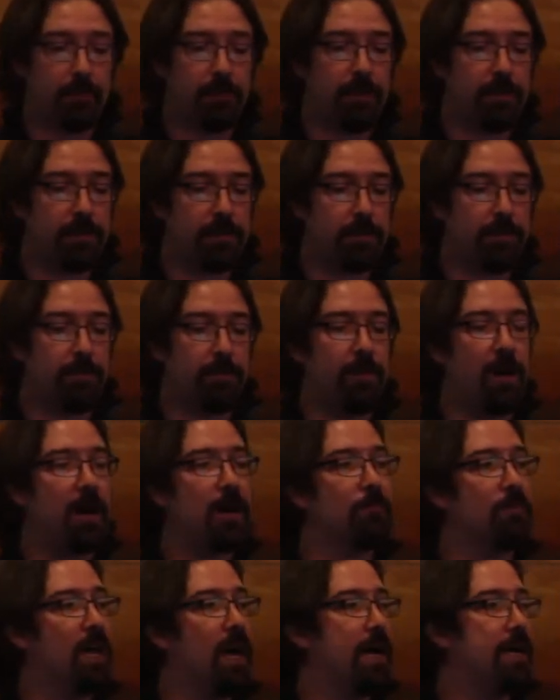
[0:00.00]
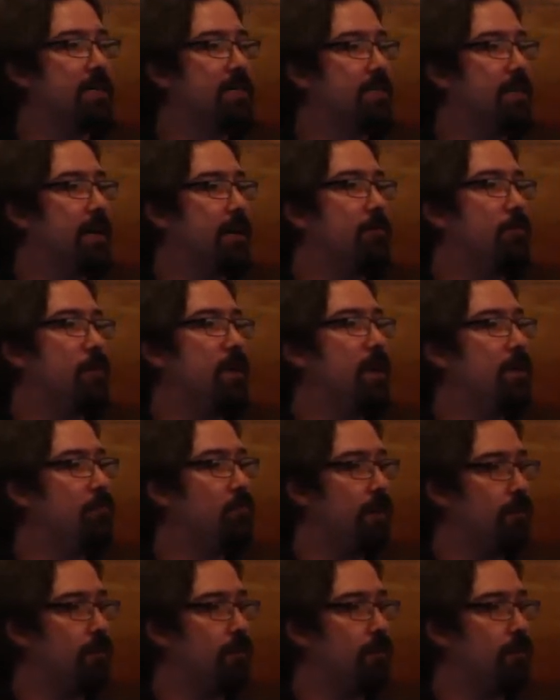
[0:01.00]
but the bottom line is that we,